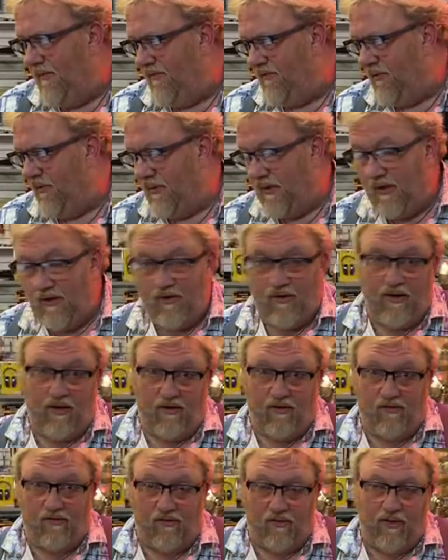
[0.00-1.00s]
there it
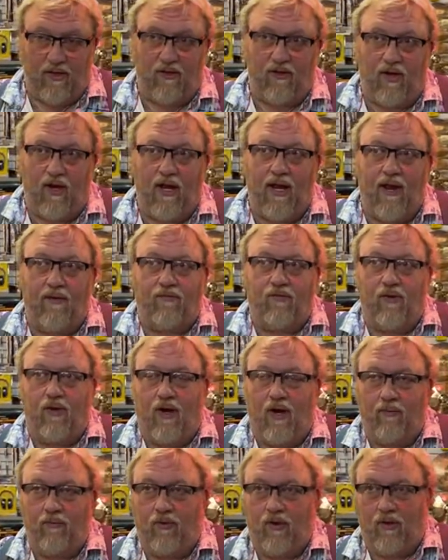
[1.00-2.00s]
is. So that
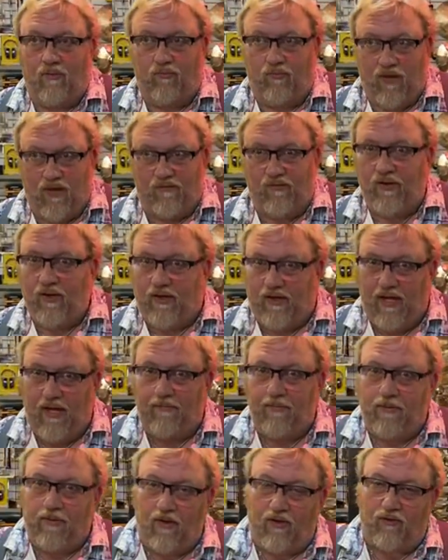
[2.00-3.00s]
I'm gonna definitely
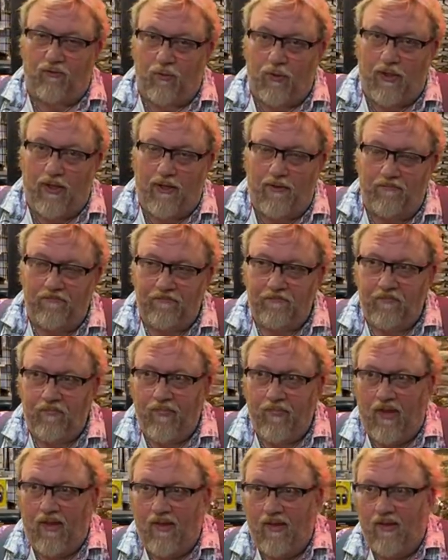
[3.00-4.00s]
keep in the 3
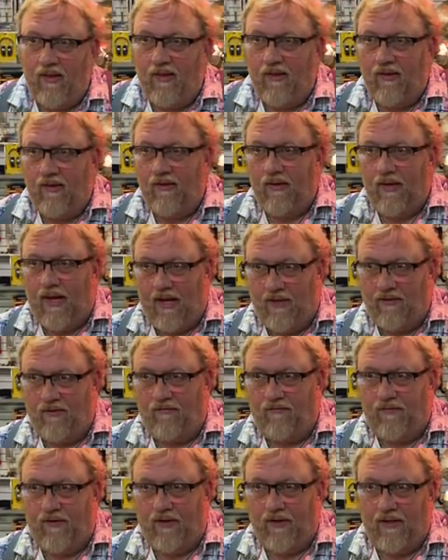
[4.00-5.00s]
and the
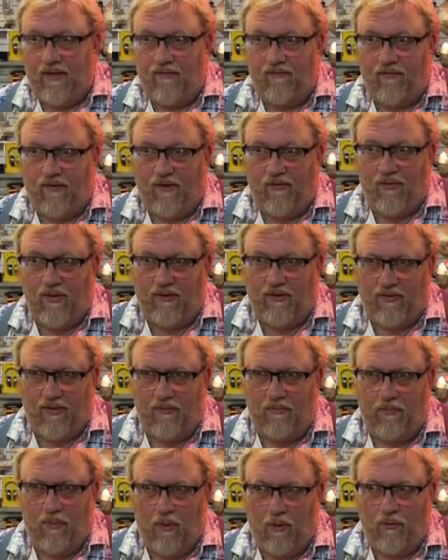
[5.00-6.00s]
5. I think they're
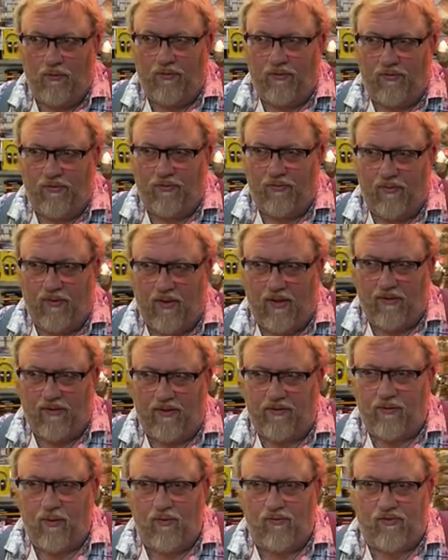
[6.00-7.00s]
both. I
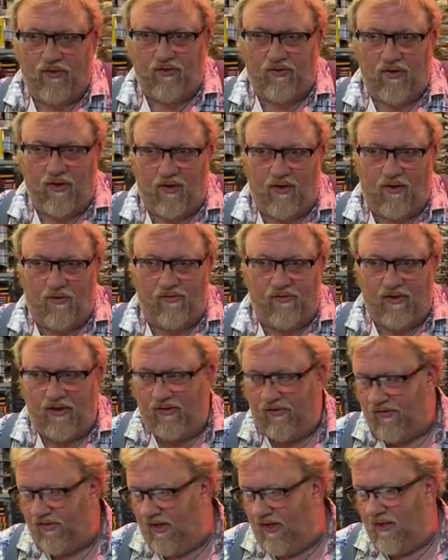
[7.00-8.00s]
think those guitars, and I
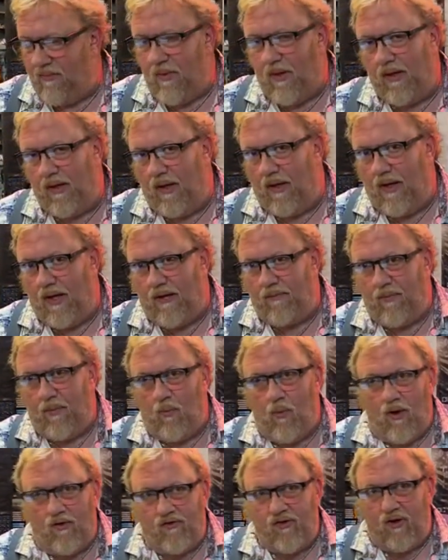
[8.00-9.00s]
see them online. I've been
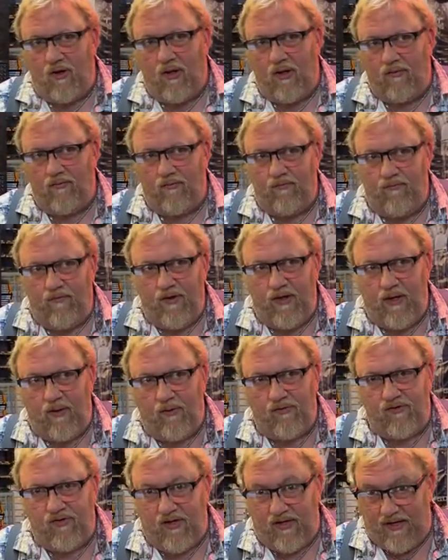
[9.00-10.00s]
watching a lot of
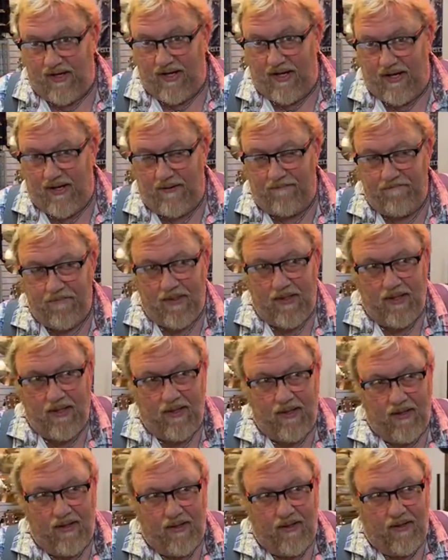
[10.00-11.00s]
videos today
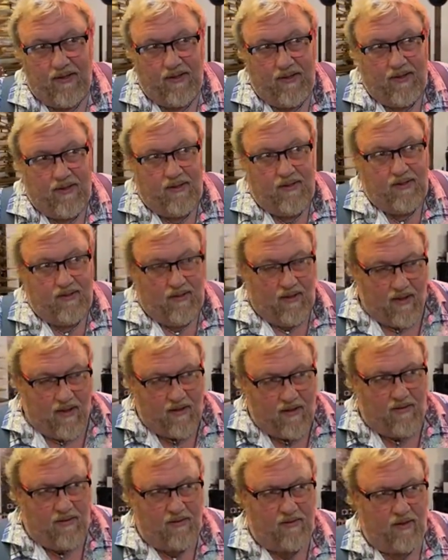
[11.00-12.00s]

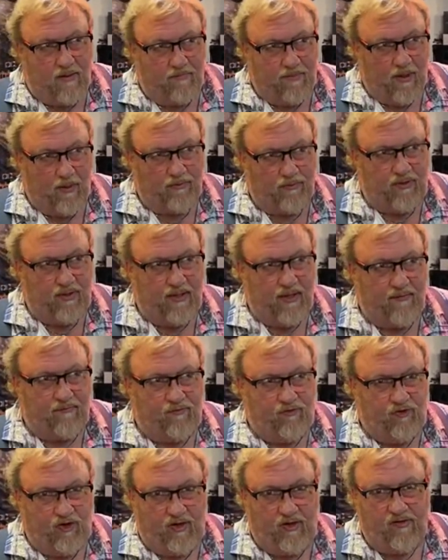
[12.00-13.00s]
about the
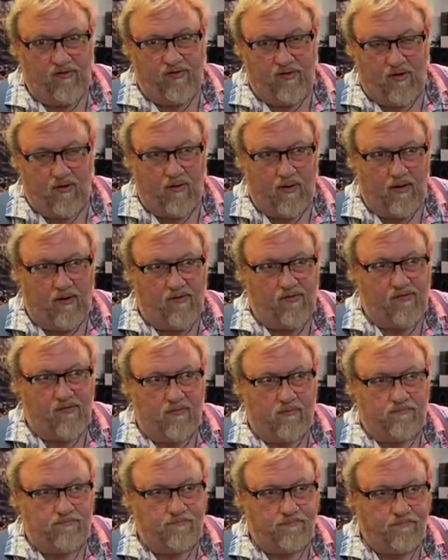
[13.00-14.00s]
FG series,
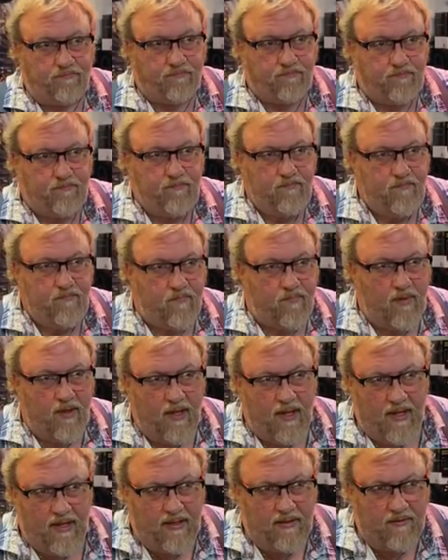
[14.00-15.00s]

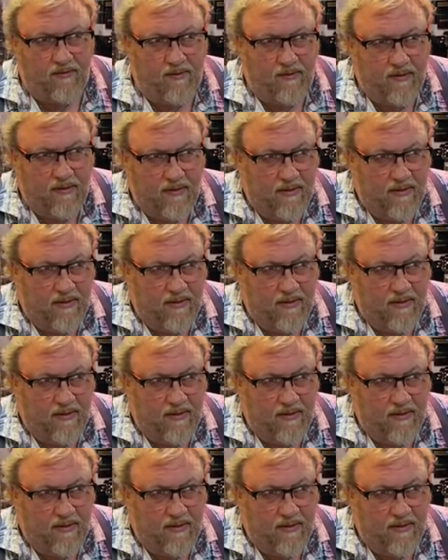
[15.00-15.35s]
and